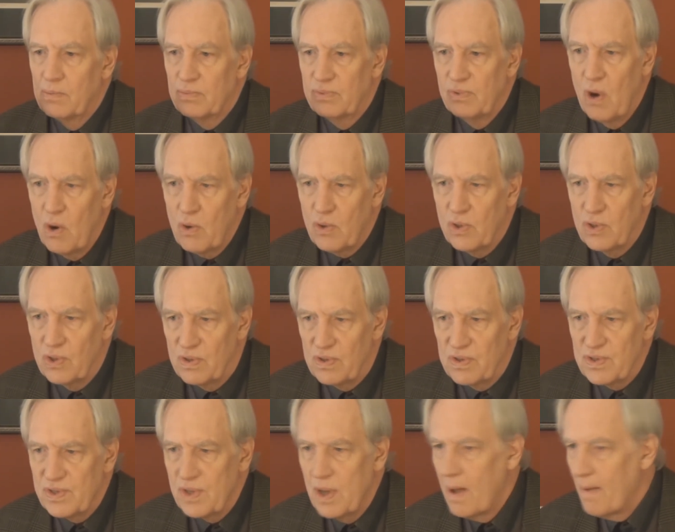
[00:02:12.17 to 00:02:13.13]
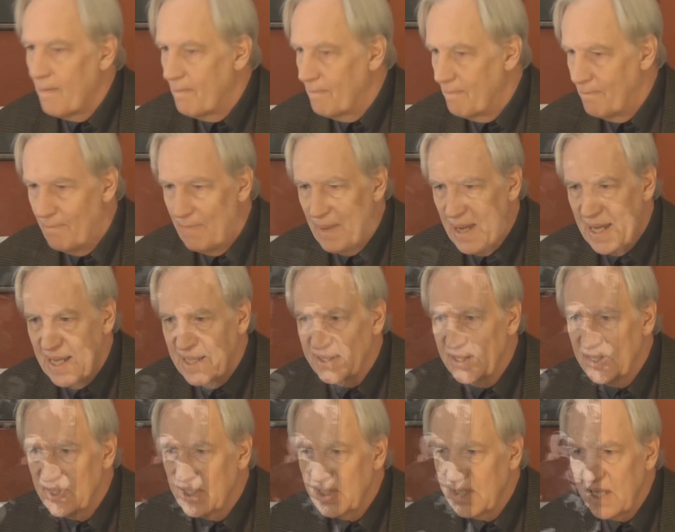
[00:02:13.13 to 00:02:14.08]
Brokers
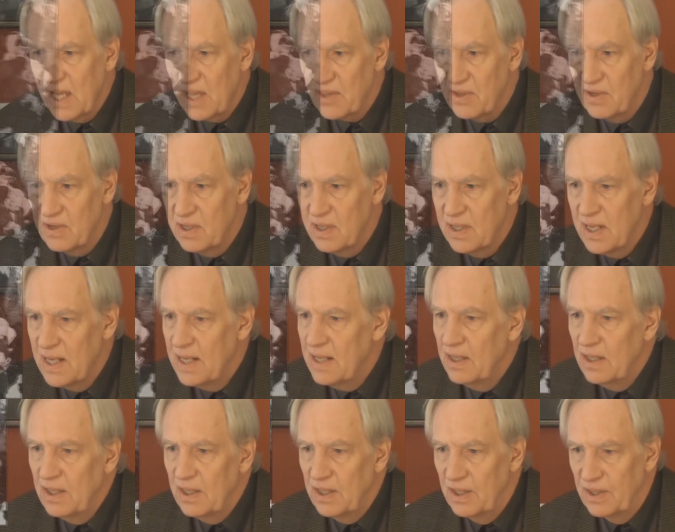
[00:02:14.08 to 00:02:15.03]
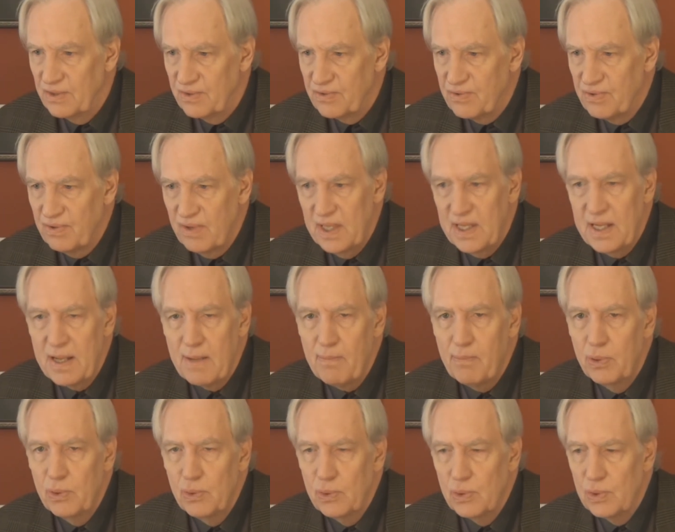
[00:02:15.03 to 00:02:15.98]
banded together in
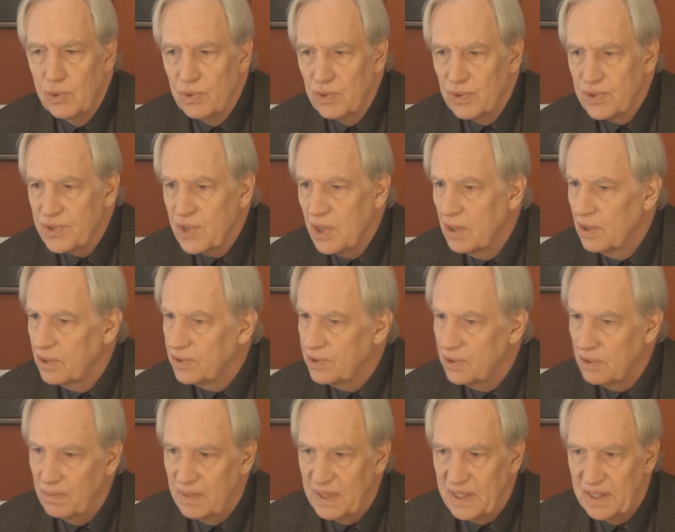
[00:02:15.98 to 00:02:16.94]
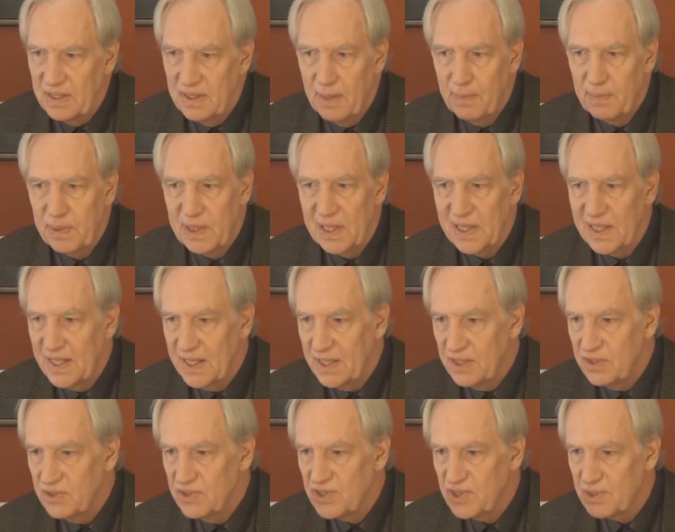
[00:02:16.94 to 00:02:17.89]
trading pools to
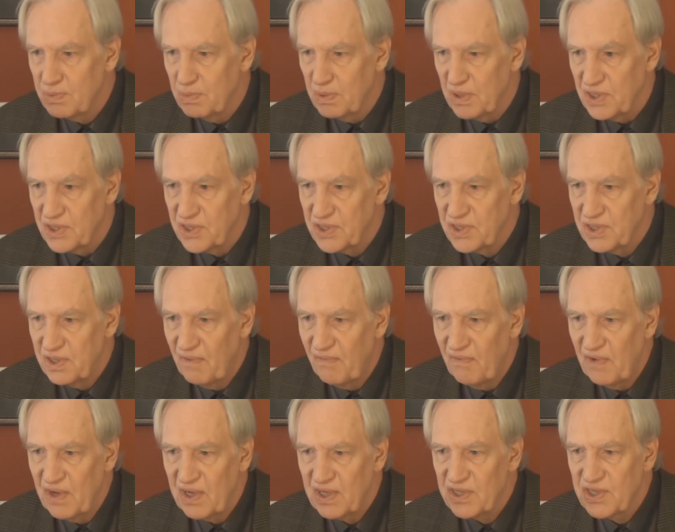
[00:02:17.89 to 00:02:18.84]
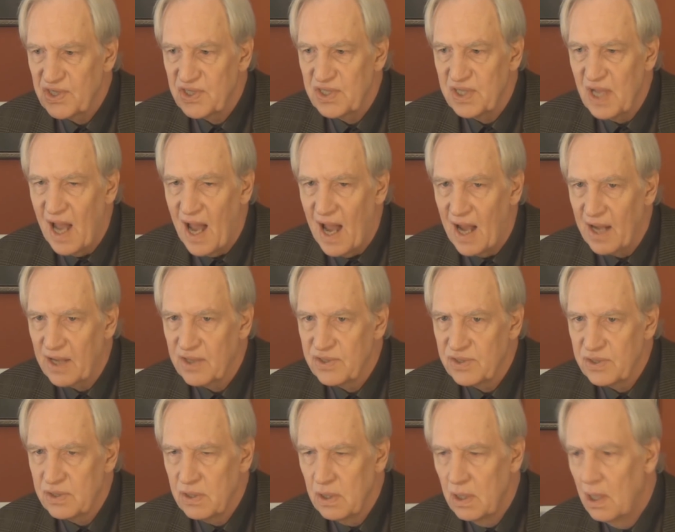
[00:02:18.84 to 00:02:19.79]
manipulate specific
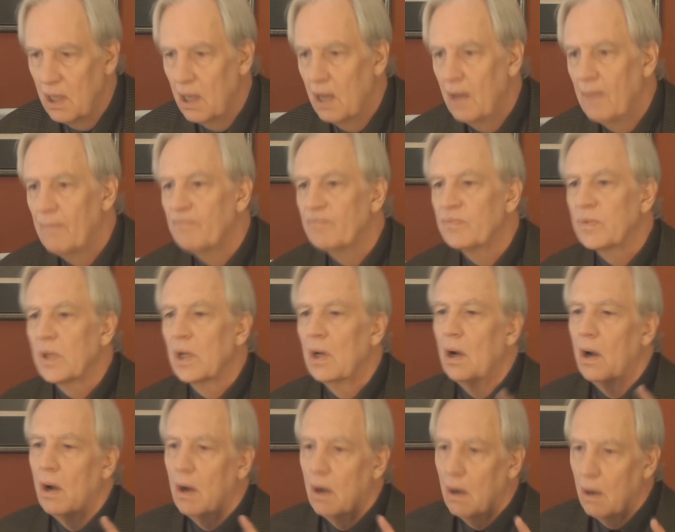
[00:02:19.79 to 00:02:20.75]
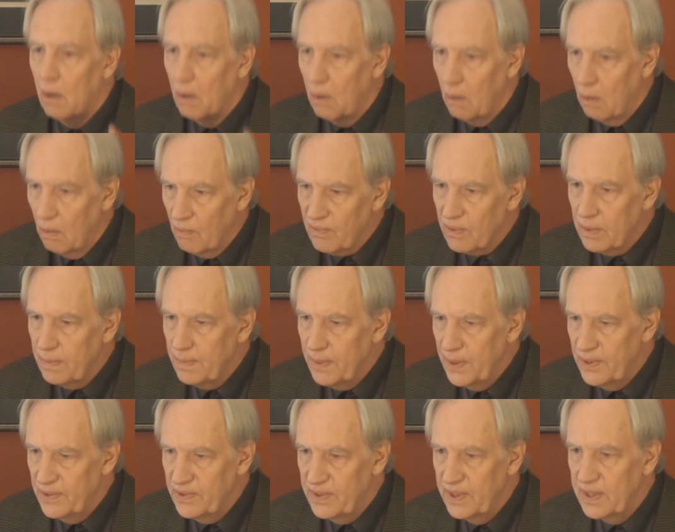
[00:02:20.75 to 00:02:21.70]
stocks. Over a
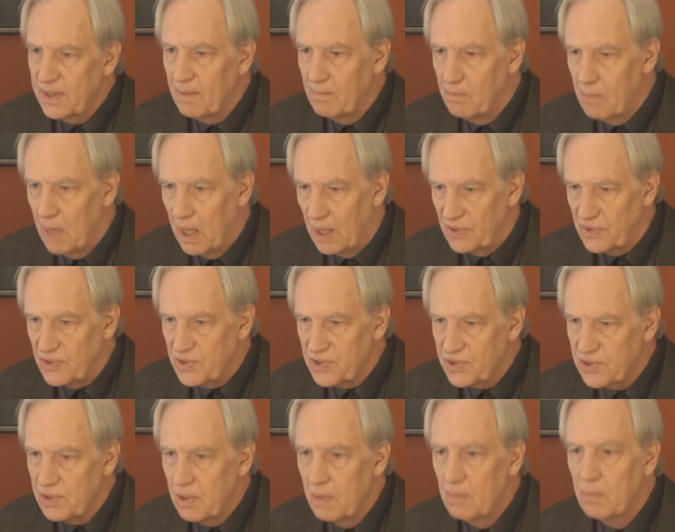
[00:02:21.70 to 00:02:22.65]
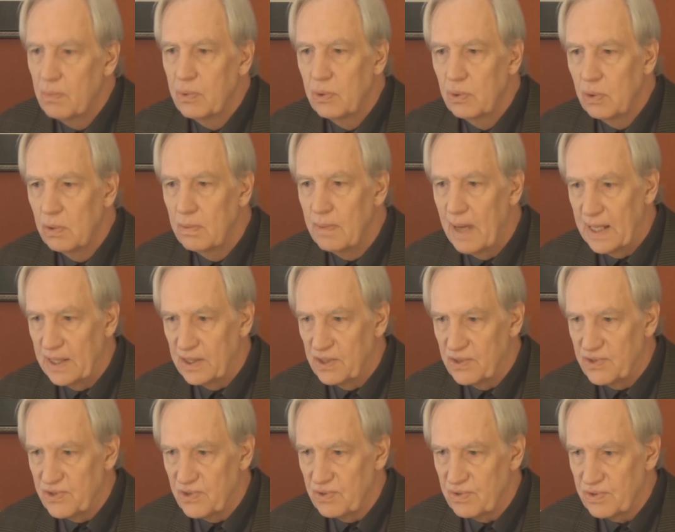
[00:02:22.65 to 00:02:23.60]
period of months, pool
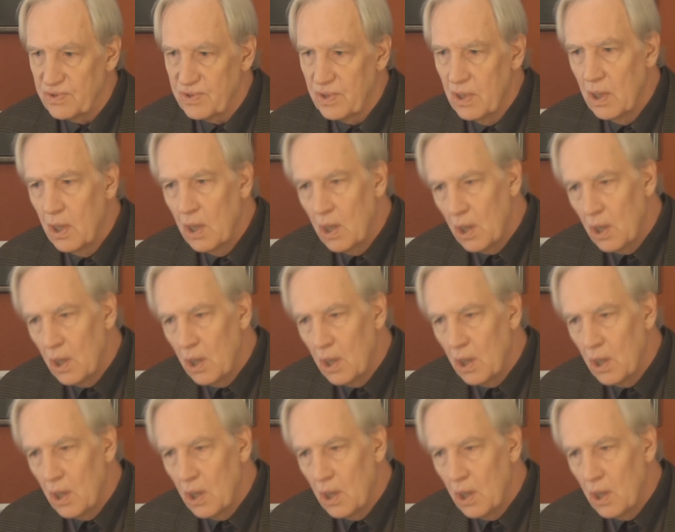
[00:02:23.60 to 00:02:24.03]
managers